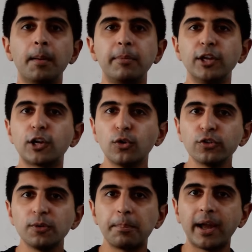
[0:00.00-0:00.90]
but you can
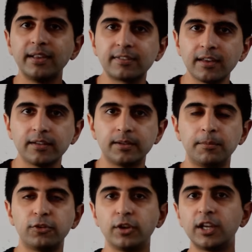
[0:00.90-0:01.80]
also buy and sell them,
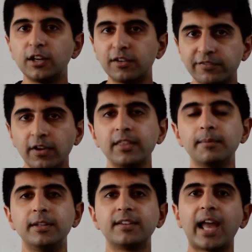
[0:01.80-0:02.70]
so you can convert
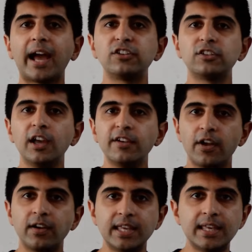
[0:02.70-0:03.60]
them into cash
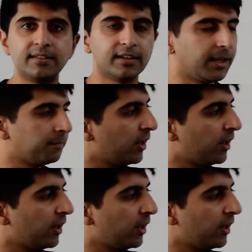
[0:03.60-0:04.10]
very easily.